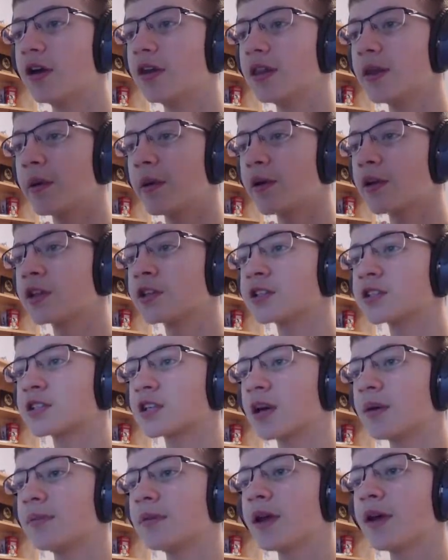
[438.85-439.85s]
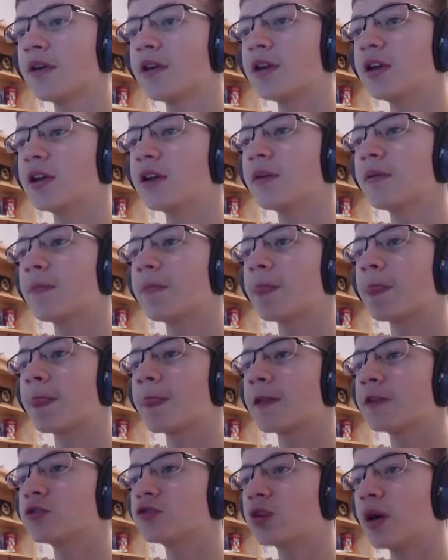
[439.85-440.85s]
Now we can just come down here,
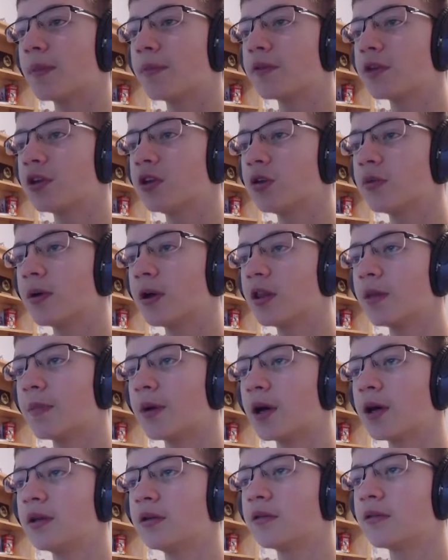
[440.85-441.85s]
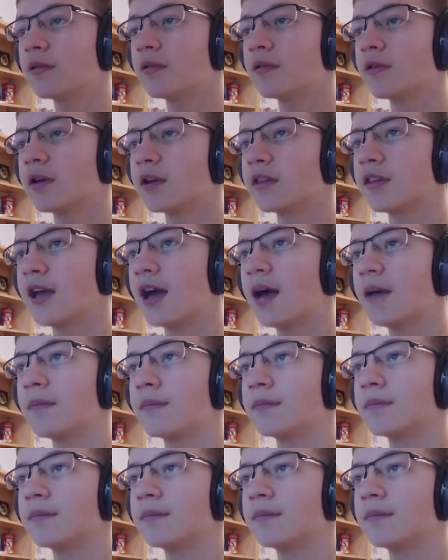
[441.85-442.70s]
drop the cube on the button like that.